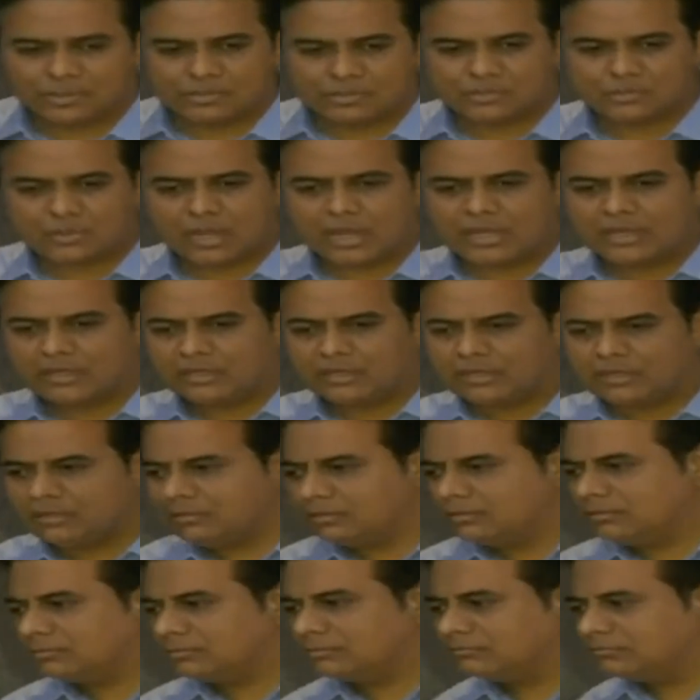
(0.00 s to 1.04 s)
So I,
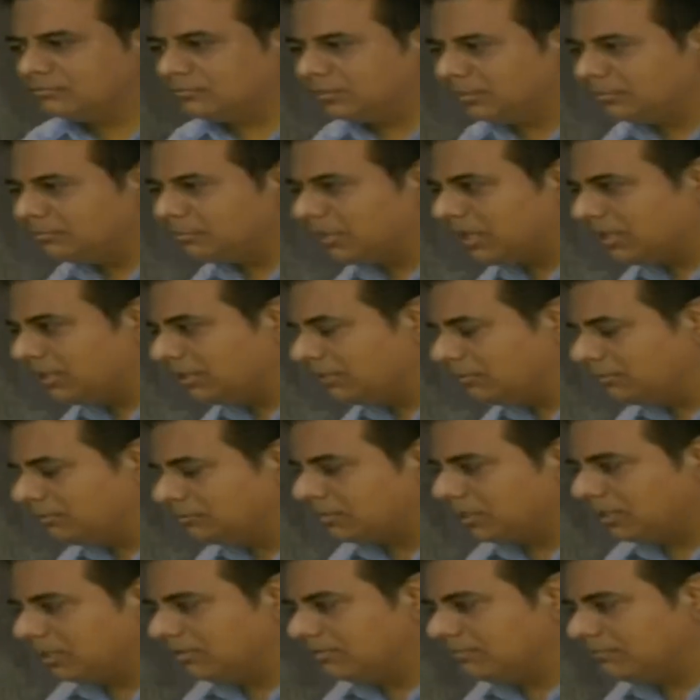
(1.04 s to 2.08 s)

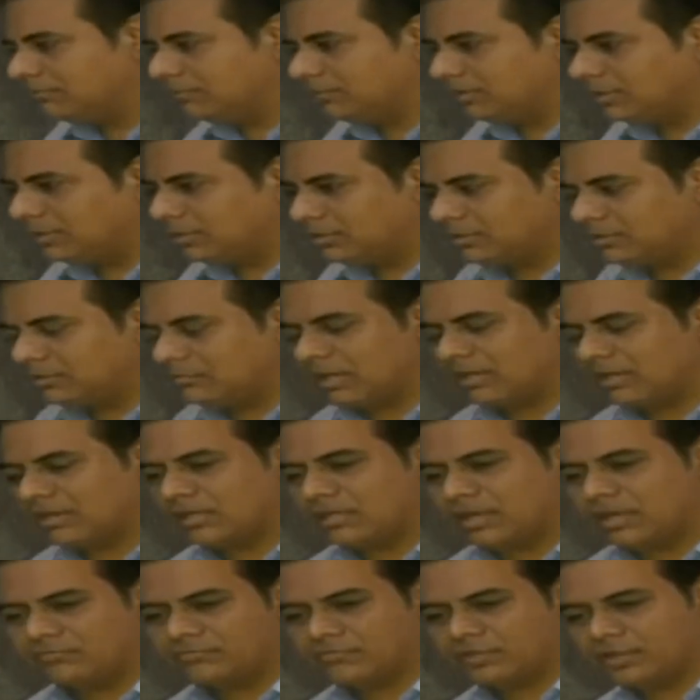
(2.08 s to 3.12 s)

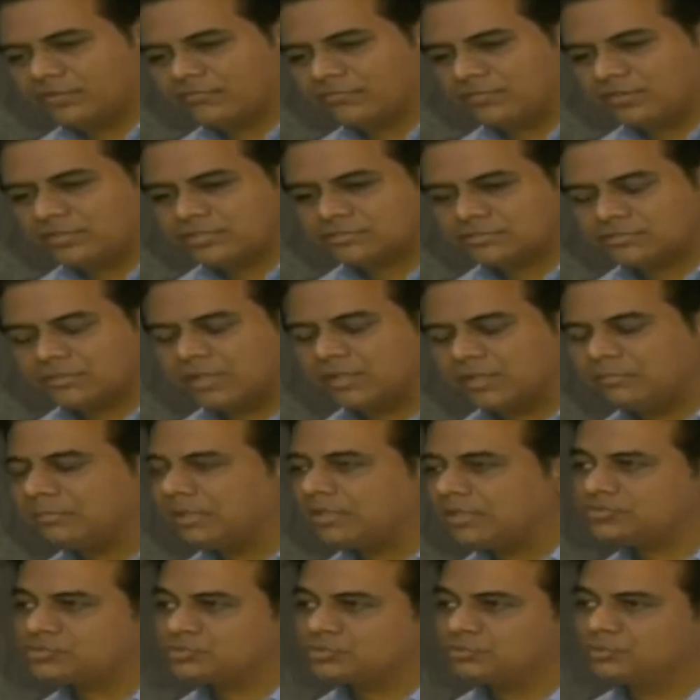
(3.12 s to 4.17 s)
right after I finished my
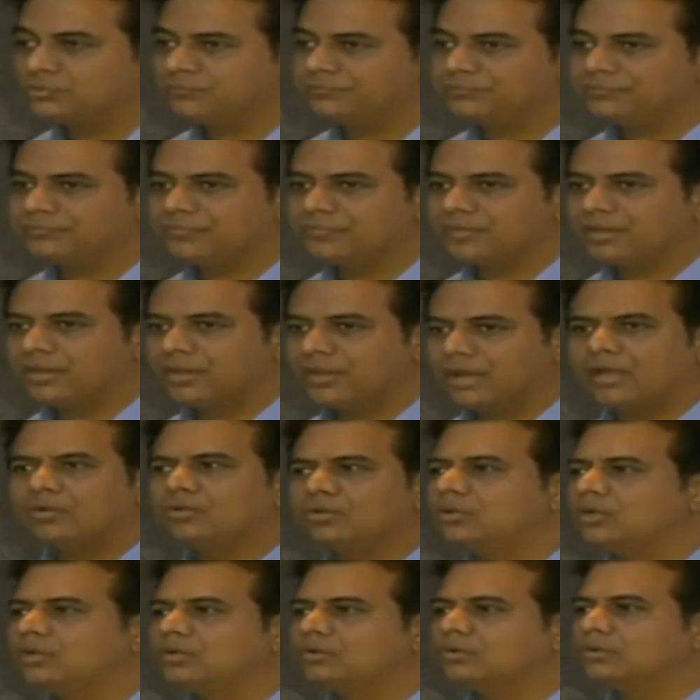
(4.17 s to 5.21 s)
plus two, I
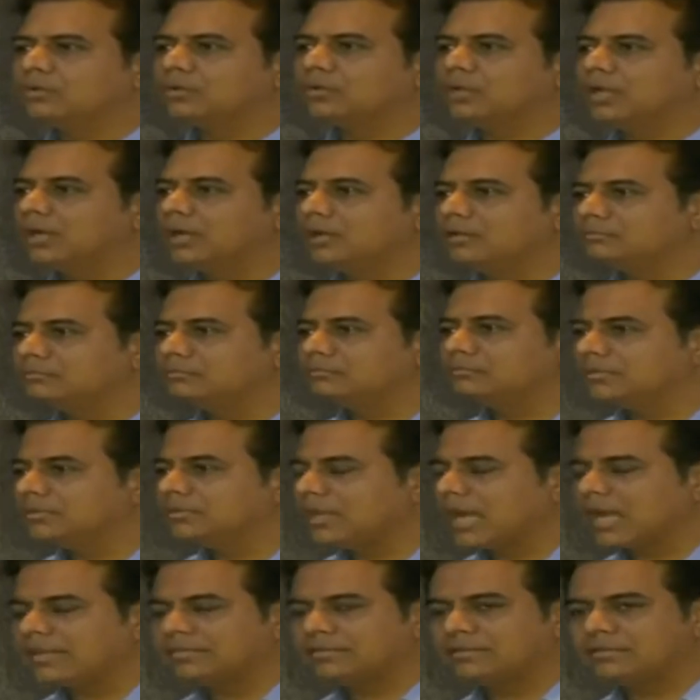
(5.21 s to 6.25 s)
only could
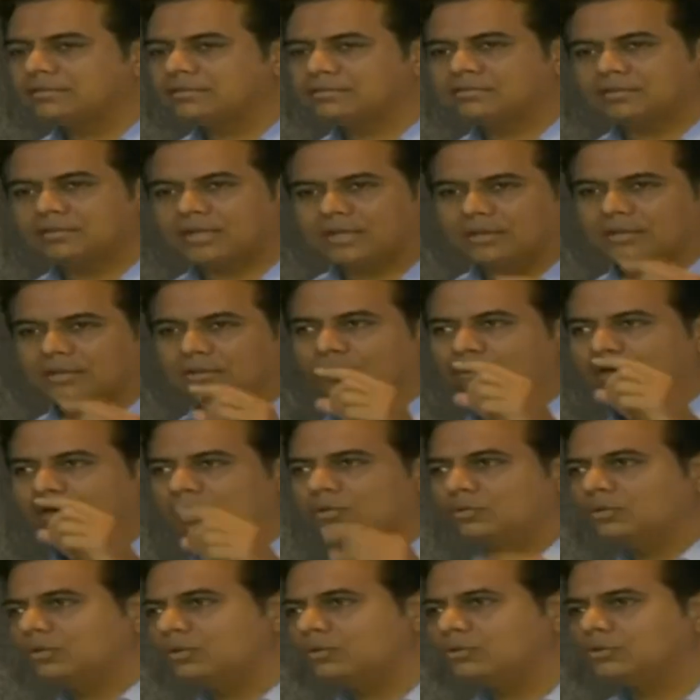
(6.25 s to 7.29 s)
garner
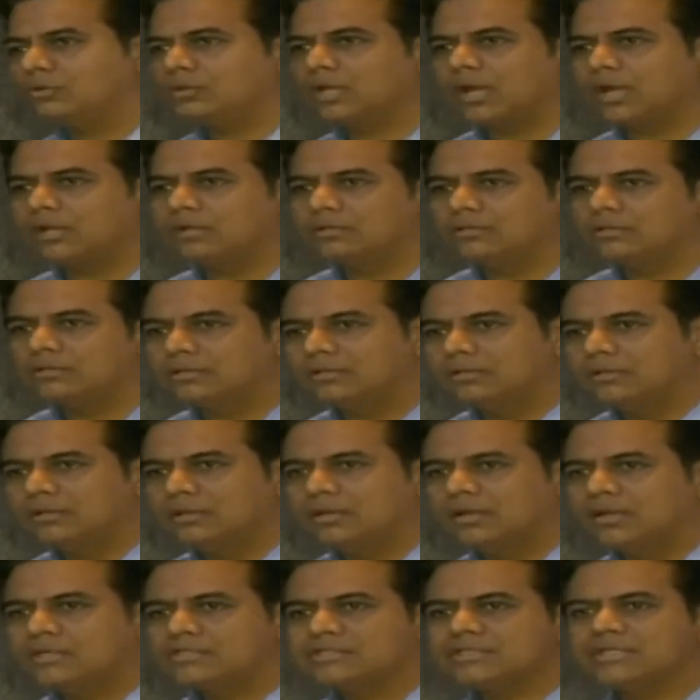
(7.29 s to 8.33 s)

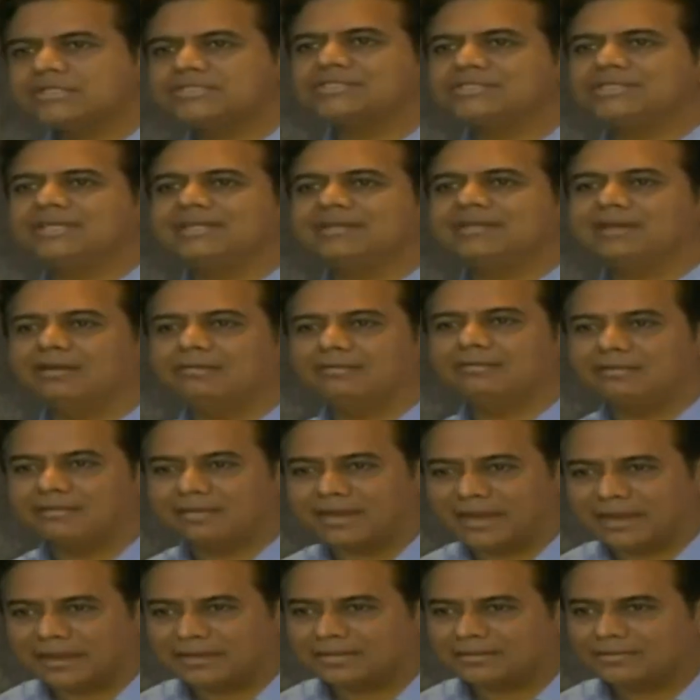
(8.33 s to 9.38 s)
a 1600
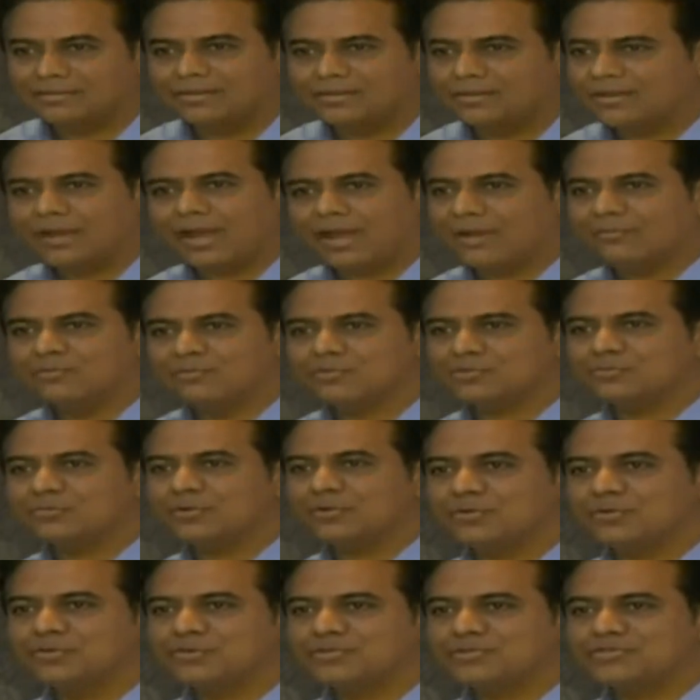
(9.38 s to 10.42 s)
rank. I wasn't
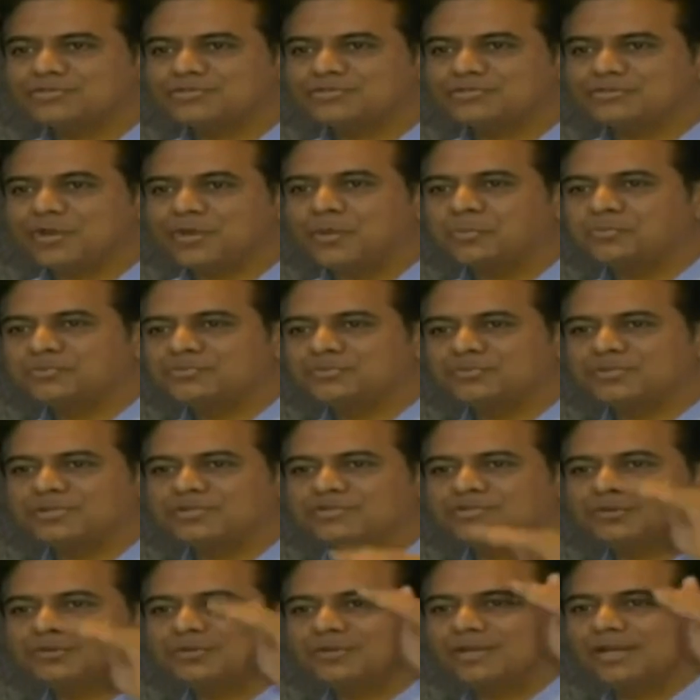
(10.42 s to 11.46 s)
those top
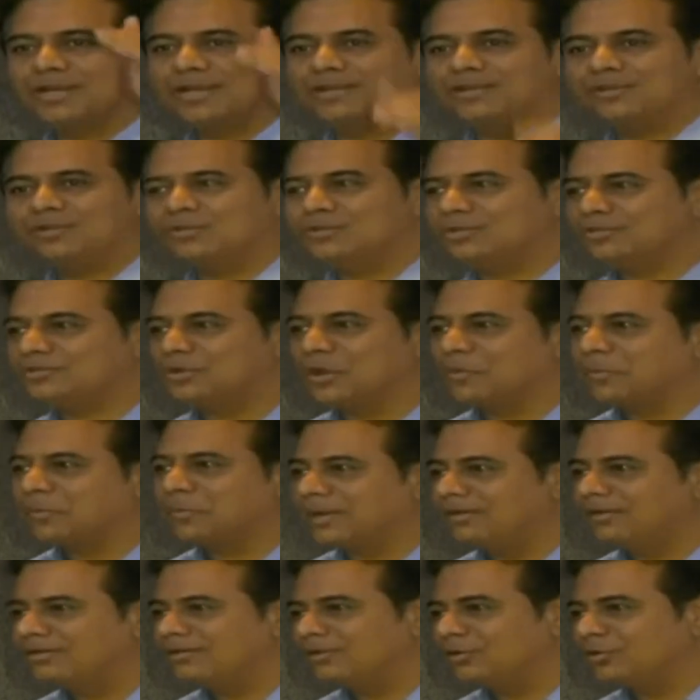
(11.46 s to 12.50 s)
students who could get into the top
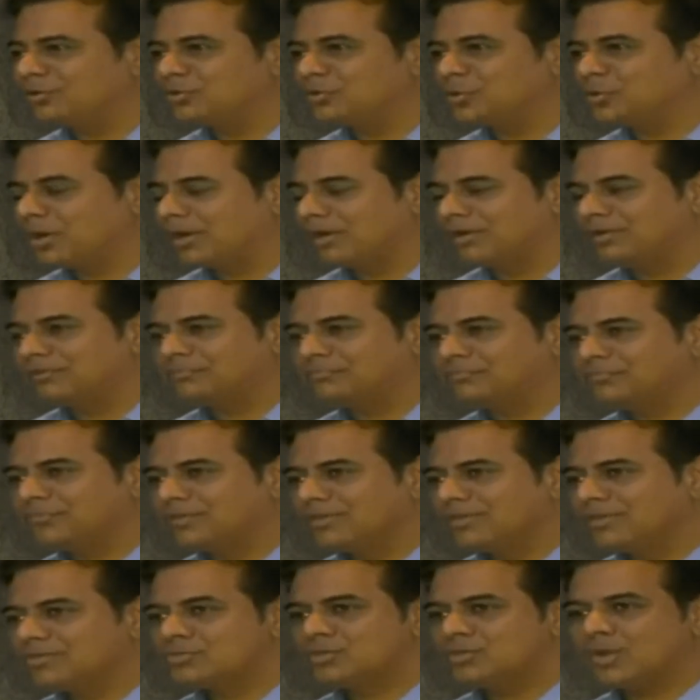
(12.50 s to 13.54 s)
100 or 200.
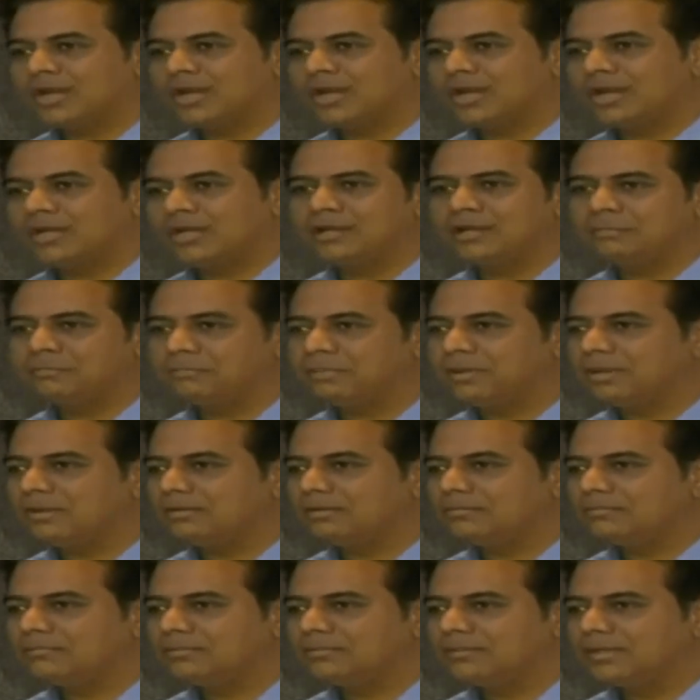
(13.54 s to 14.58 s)
So I ended up
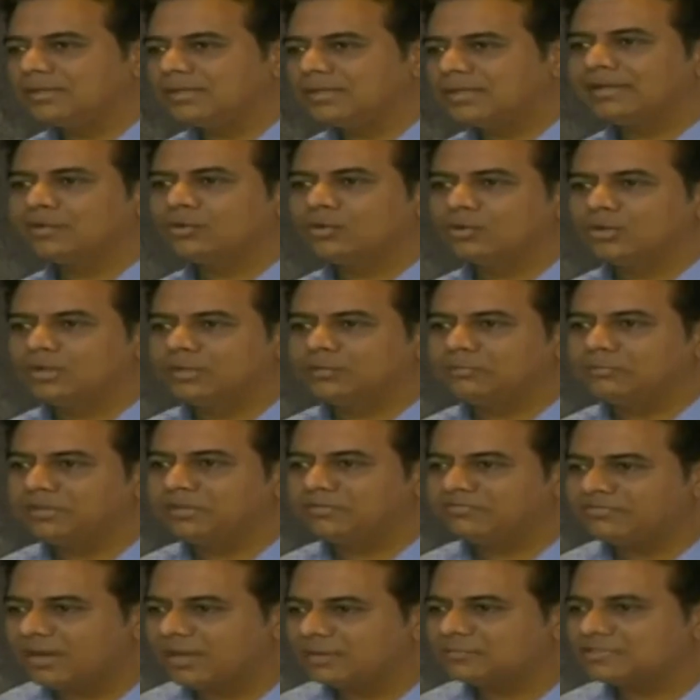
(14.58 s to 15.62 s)
getting only
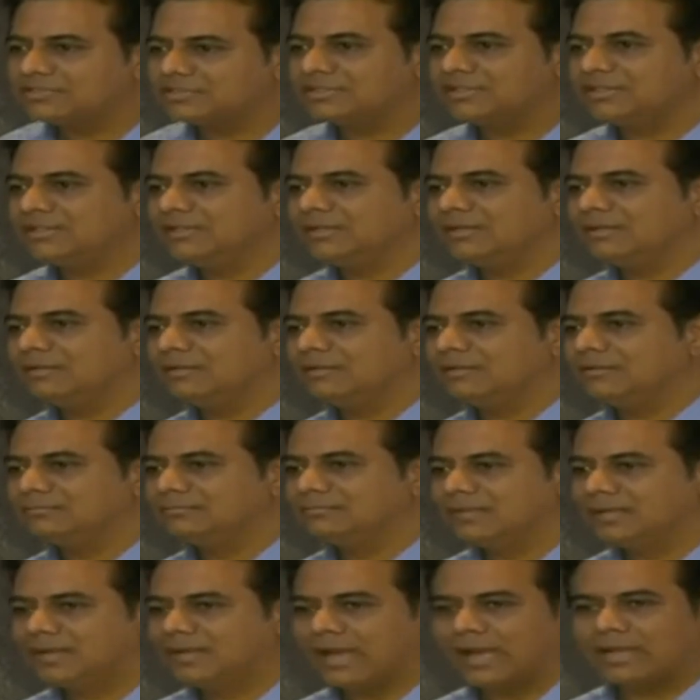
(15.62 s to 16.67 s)
B pharmacy, and
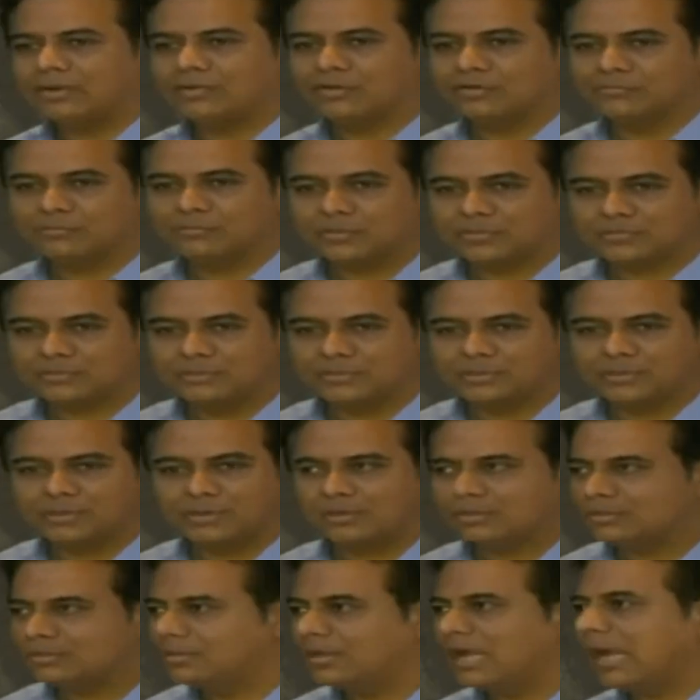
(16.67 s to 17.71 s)
I could have possibly
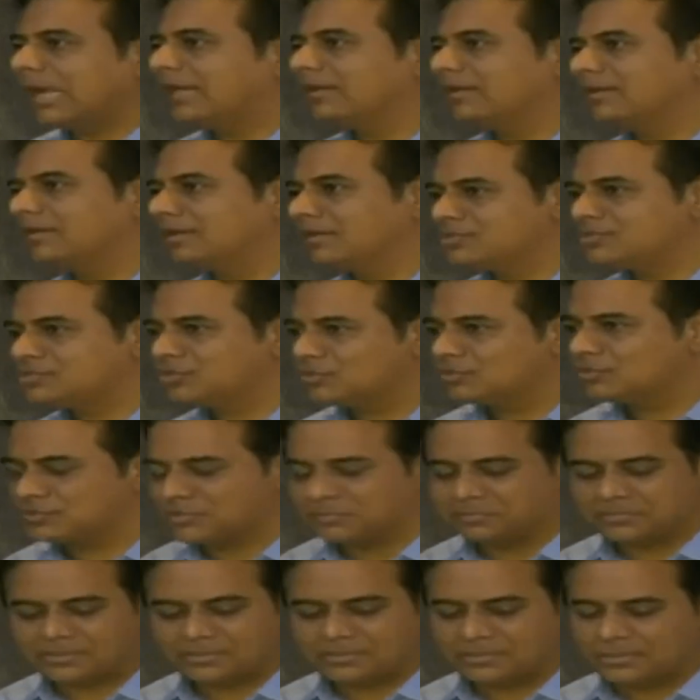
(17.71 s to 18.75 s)
gotten agriculture or
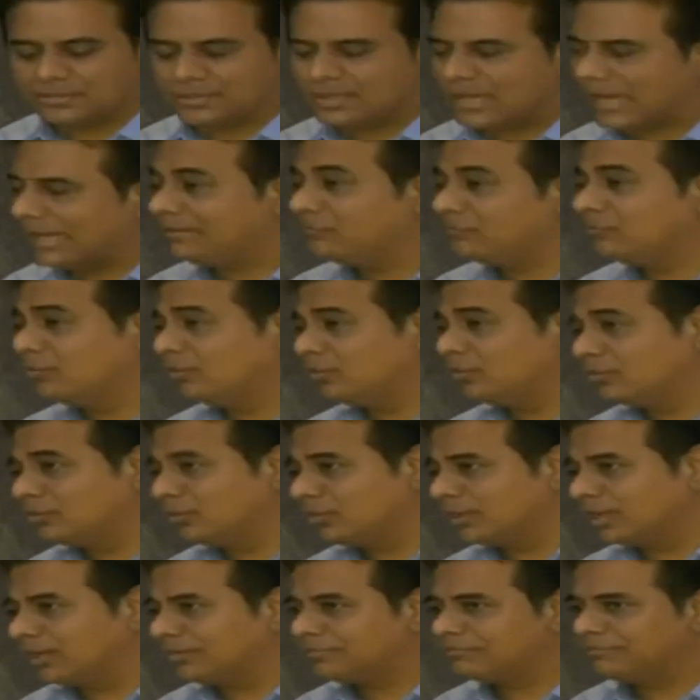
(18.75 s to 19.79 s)
something. I didn't want to do
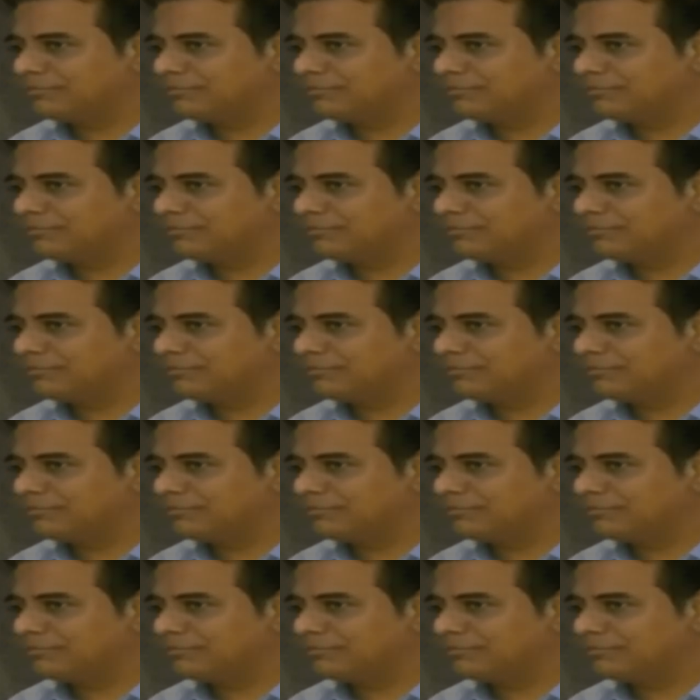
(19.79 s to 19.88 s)
that.